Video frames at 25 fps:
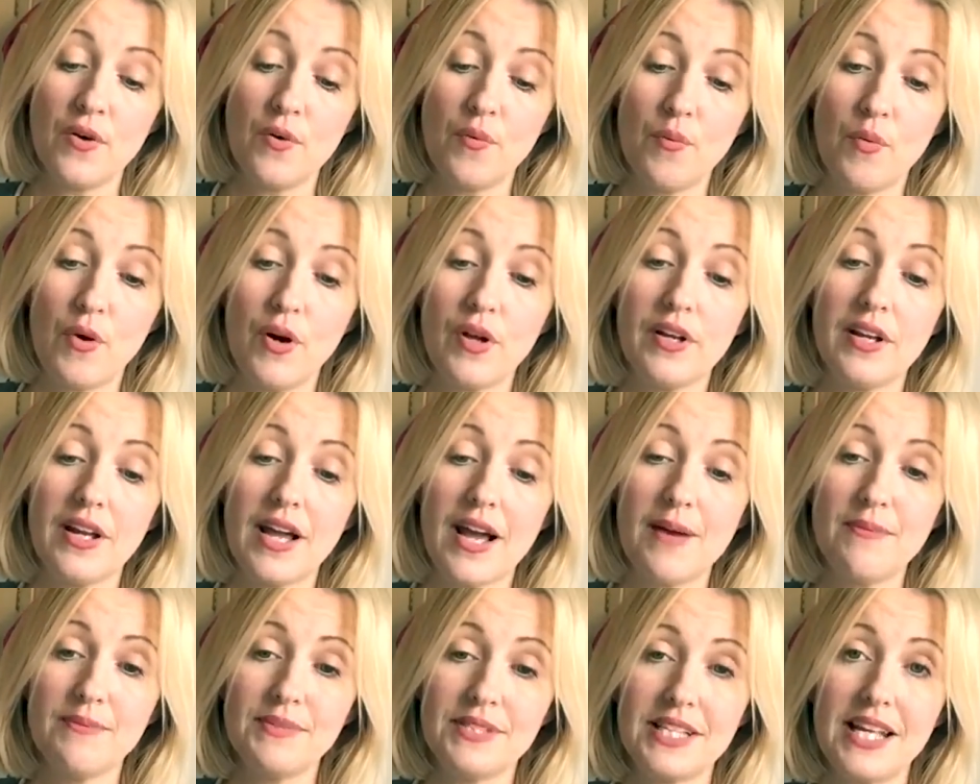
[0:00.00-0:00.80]
what
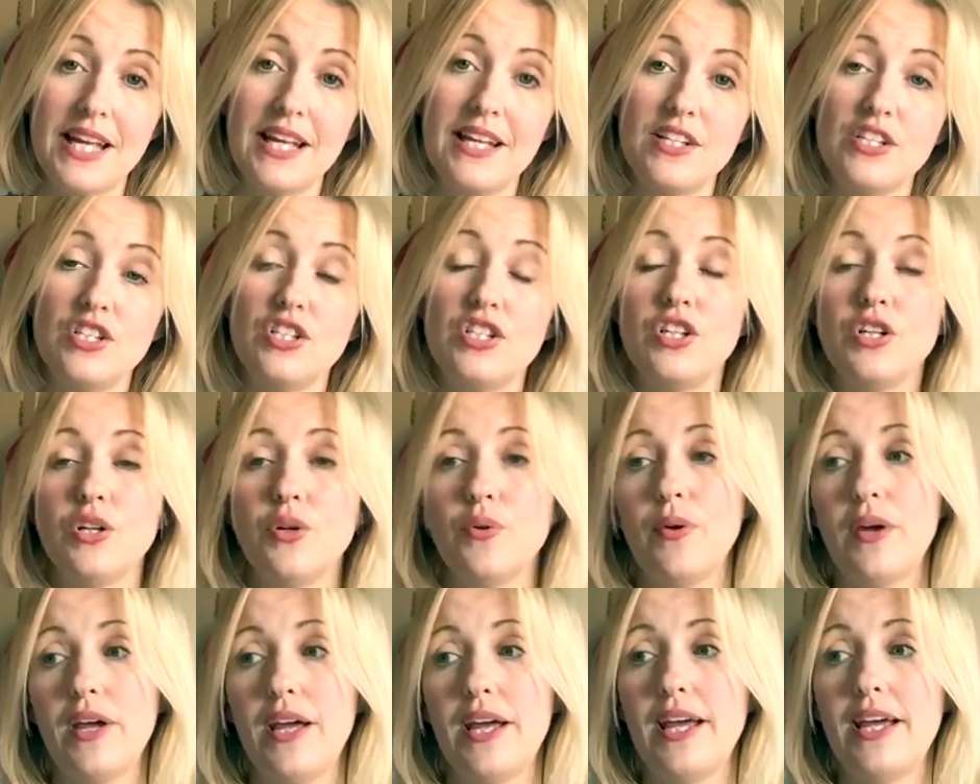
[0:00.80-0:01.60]
I'm saying to
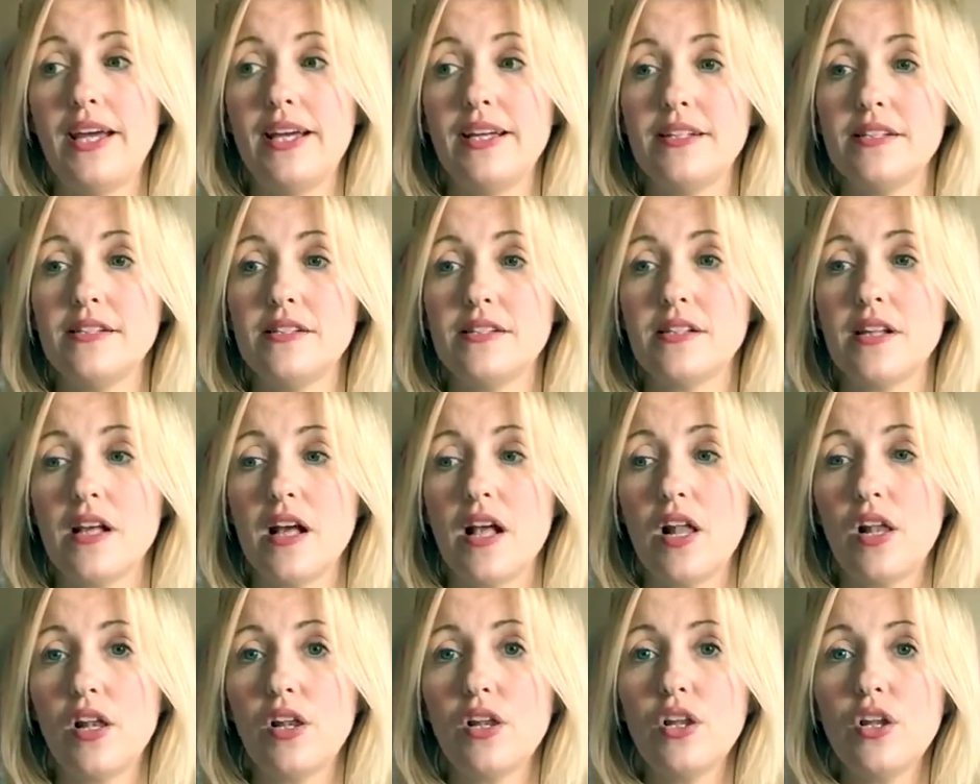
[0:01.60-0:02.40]
you is
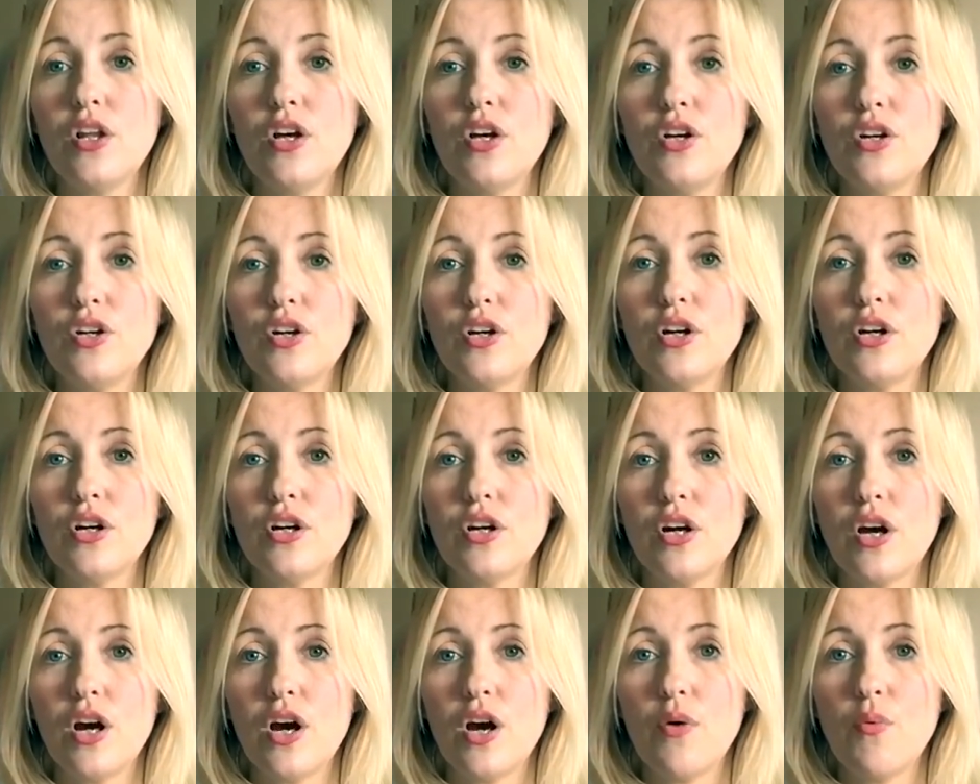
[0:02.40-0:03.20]
look
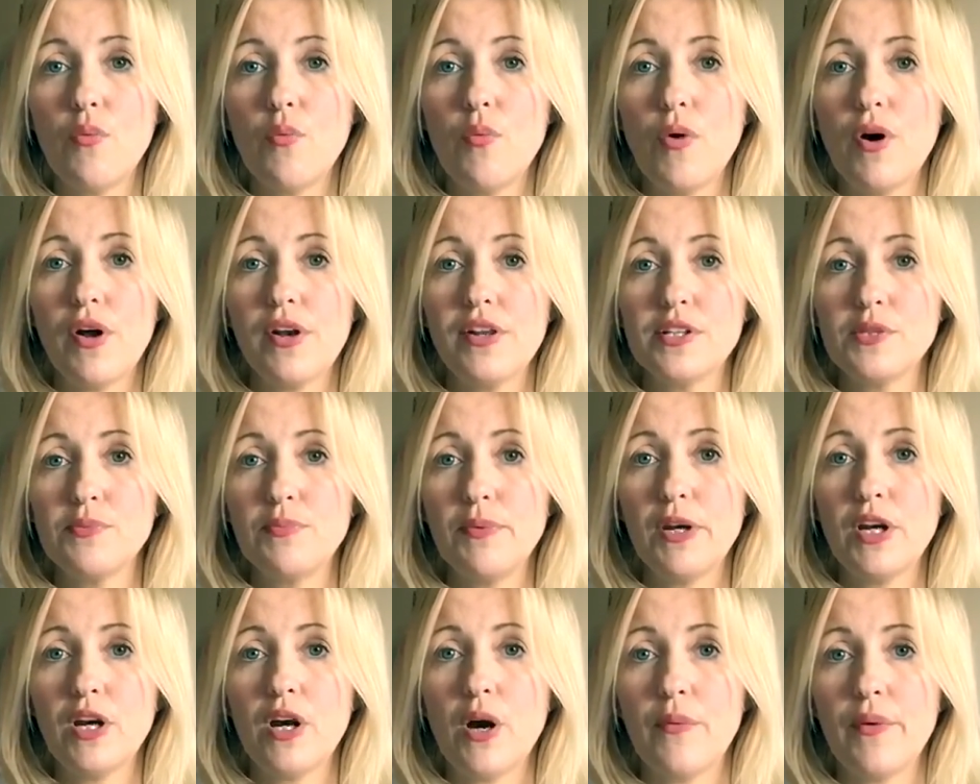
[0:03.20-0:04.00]
at what has
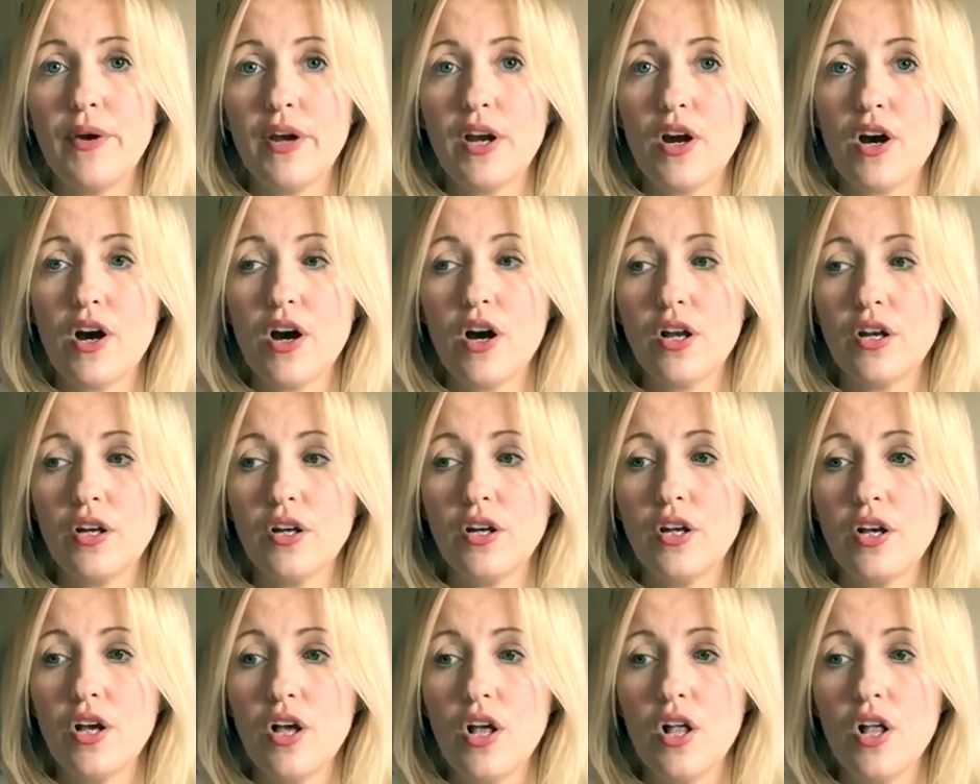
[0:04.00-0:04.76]
been going on.